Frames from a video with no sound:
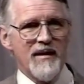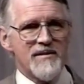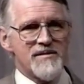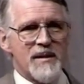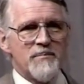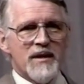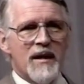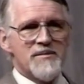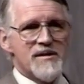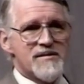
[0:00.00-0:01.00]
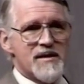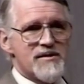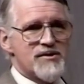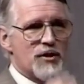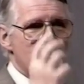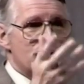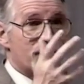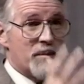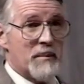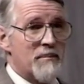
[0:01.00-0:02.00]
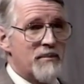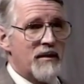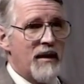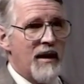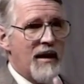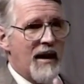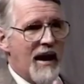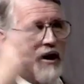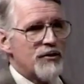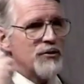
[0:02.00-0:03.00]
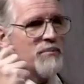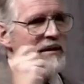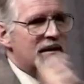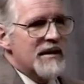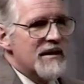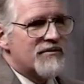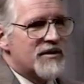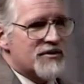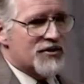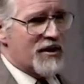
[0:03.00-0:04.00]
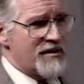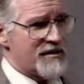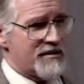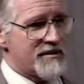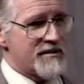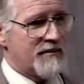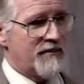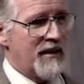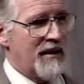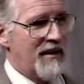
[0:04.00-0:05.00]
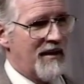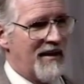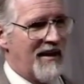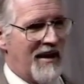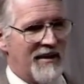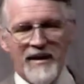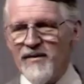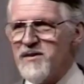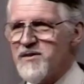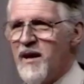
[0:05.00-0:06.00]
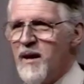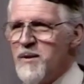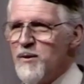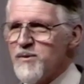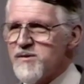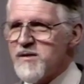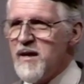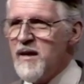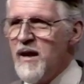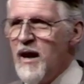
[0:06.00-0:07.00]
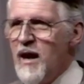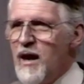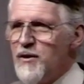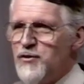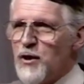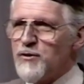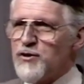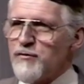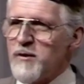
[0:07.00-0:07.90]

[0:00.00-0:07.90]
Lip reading: Sometimes he says, "Don't you remember how you believed in Jesus?" Another time he will say, "Don't you